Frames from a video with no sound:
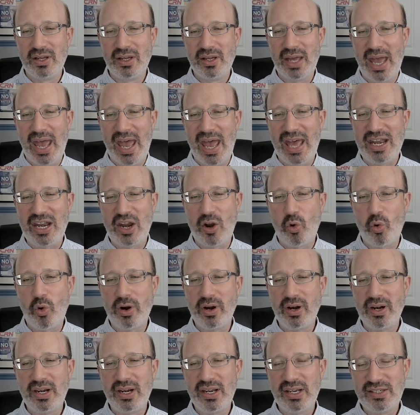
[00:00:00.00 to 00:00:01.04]
And in
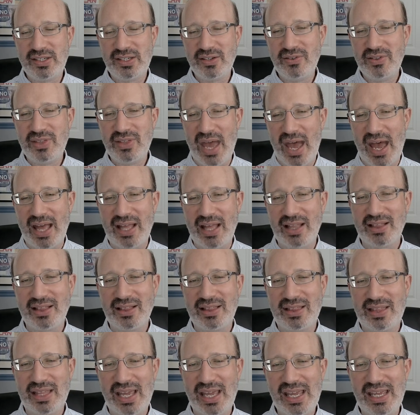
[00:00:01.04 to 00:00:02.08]
order to do that,
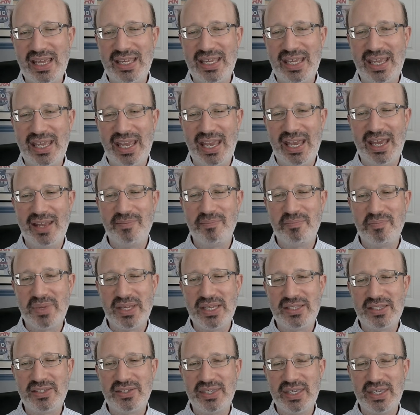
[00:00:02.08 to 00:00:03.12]
they can't be
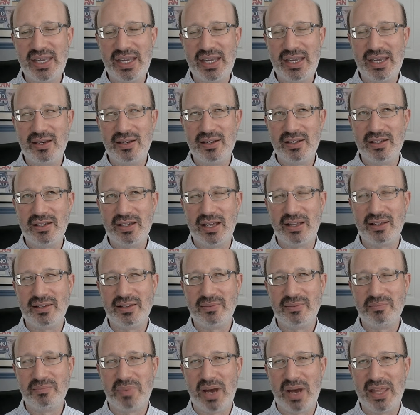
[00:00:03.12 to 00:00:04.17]
seen,
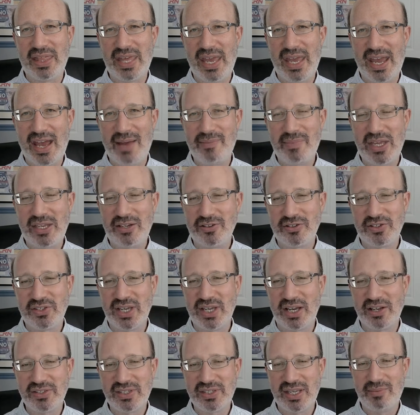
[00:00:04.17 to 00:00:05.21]
by they, I mean your
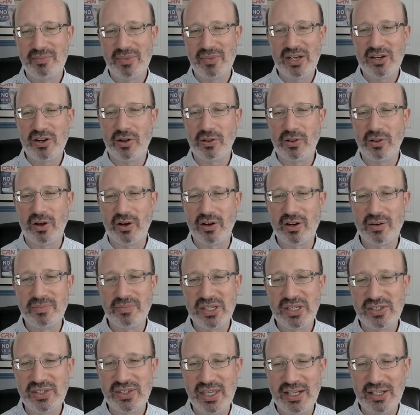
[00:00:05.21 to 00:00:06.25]
sales team can no longer be
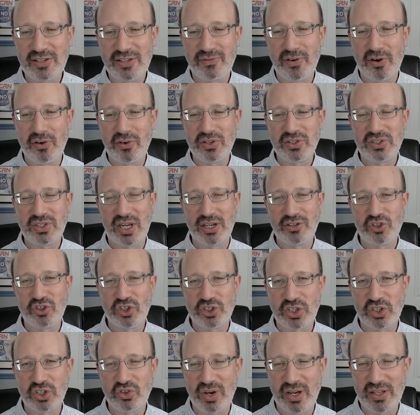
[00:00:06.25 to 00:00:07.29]
seen as focused on just
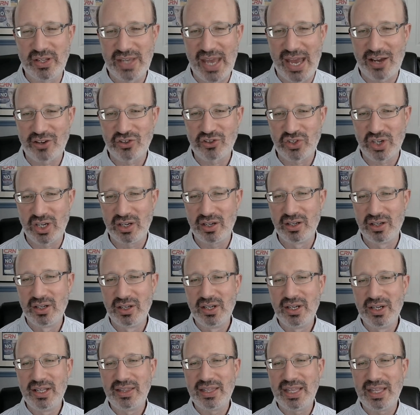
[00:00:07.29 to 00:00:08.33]
a transaction.
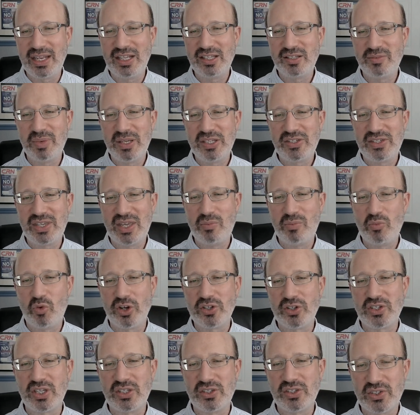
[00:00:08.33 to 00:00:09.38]
They need to be seen more
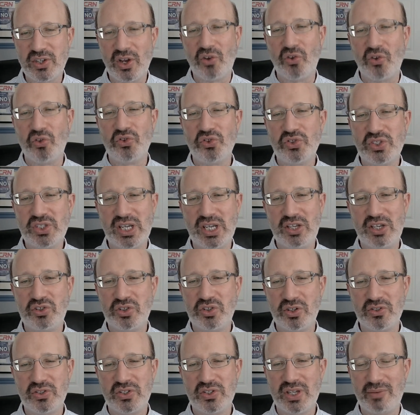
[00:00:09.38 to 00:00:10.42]
as consultants,
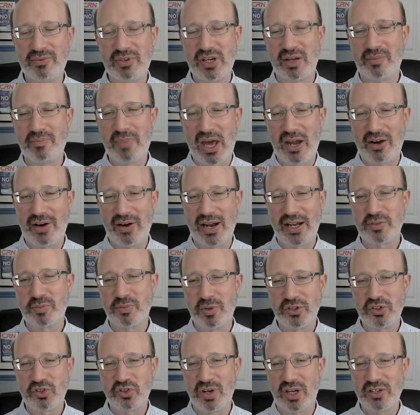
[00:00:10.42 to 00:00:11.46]
teachers, subject matter
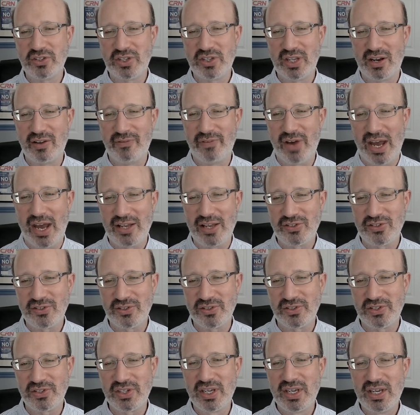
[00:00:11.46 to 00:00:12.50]
experts, trusted
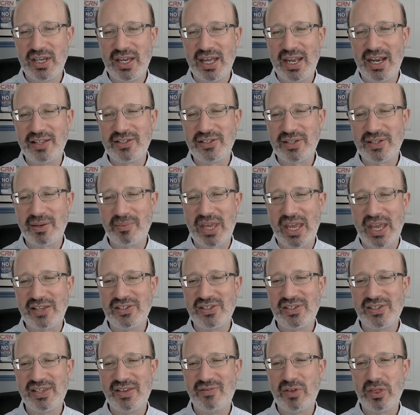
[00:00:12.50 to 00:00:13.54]
advisors, and in some
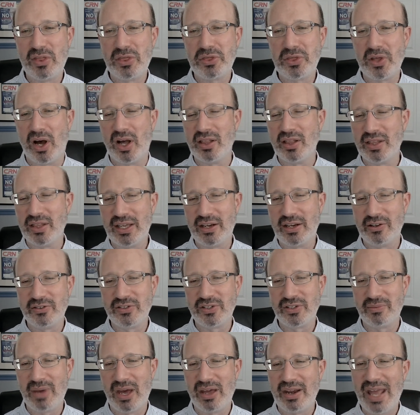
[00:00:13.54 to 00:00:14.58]
cases, even thought leaders
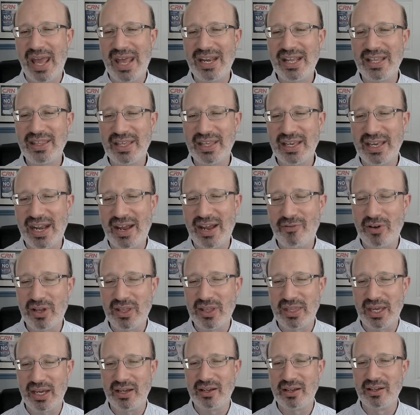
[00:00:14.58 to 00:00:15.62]
about anything and
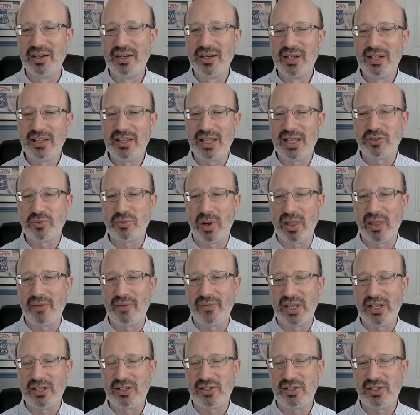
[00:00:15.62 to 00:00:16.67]
everything that's
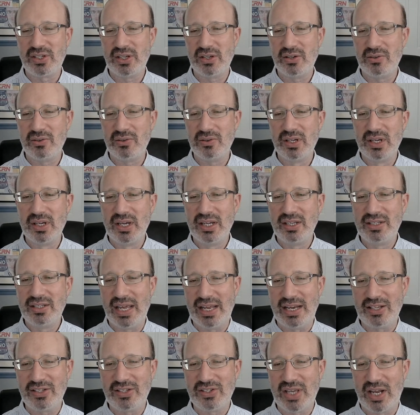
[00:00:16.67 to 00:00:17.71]
relevant to
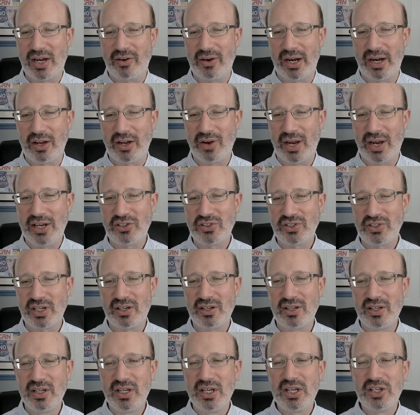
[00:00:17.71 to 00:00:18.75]
data center integration.
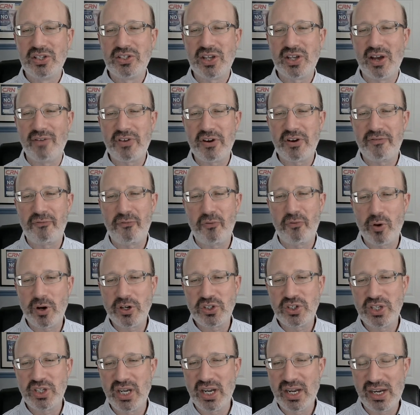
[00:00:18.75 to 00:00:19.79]
So if you're
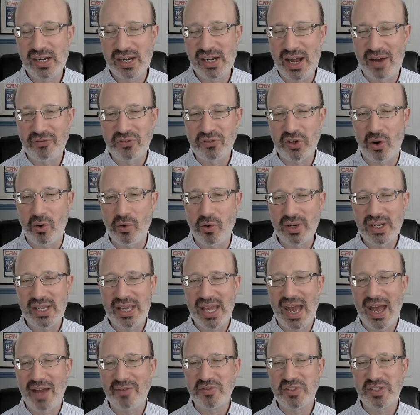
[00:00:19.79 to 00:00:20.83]
fortunate enough to already
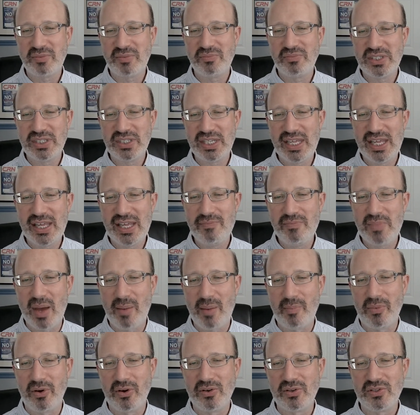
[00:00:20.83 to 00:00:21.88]
have some team
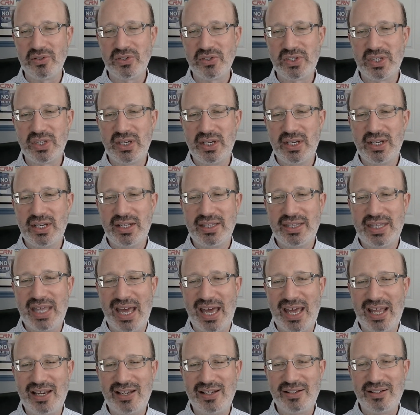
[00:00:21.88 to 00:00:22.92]
members
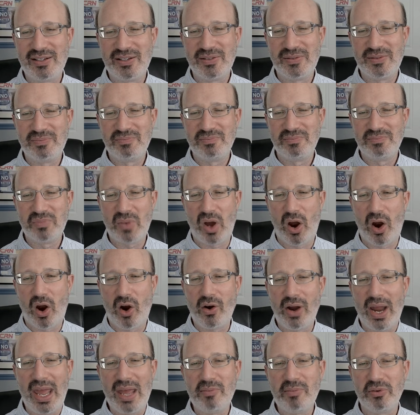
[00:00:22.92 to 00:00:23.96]
that
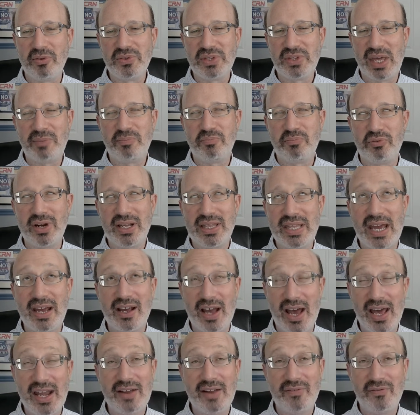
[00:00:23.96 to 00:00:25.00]
bring that
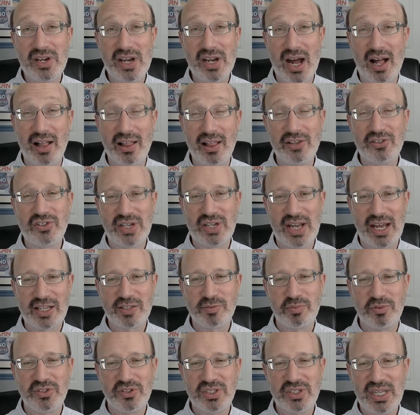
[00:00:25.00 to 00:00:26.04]
kind of knowledge and
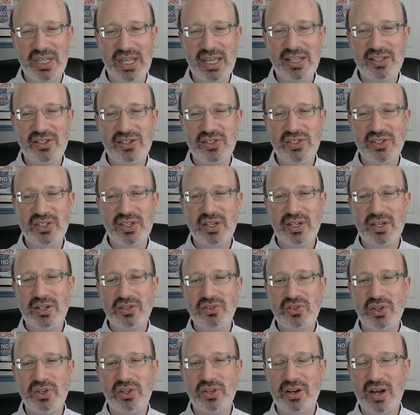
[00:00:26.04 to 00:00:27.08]
expertise
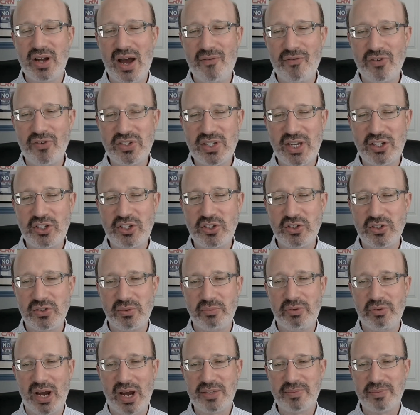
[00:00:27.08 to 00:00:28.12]
to their conversations with
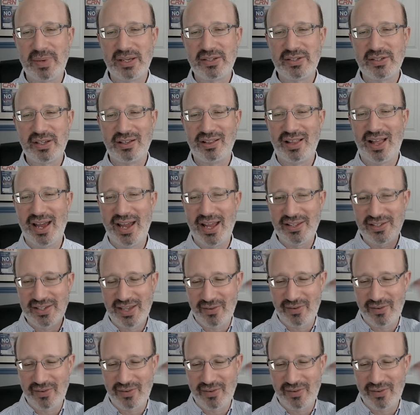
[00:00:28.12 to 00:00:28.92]
prospects and clients, give